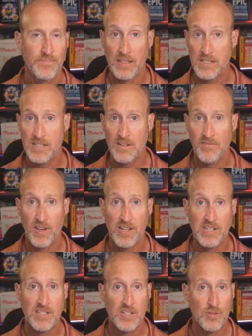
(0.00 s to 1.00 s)
Allen's
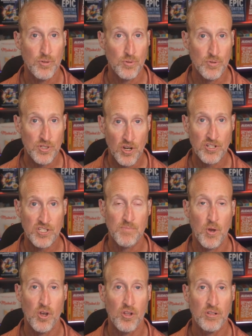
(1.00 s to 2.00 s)
advice to
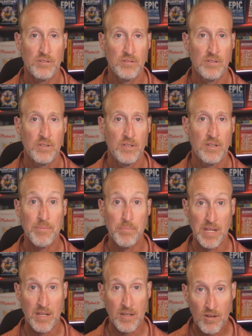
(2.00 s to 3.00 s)
start small
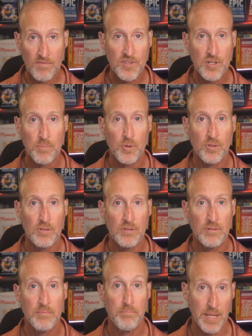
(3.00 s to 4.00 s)
and be
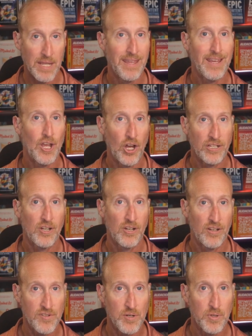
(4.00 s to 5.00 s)
comfortable being
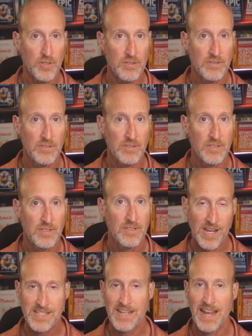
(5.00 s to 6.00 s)
uncomfortable
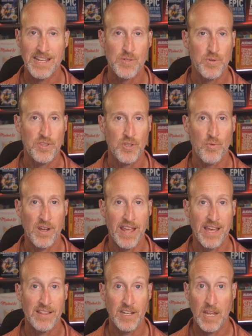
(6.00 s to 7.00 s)
resonates with the
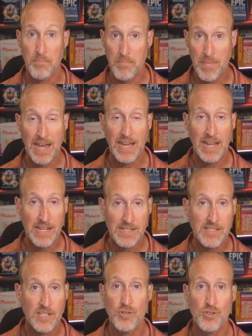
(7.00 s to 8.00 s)
reality many
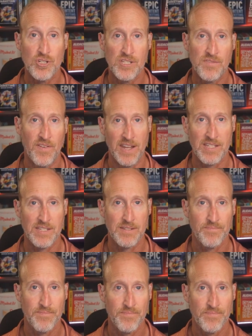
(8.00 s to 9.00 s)
institutions face.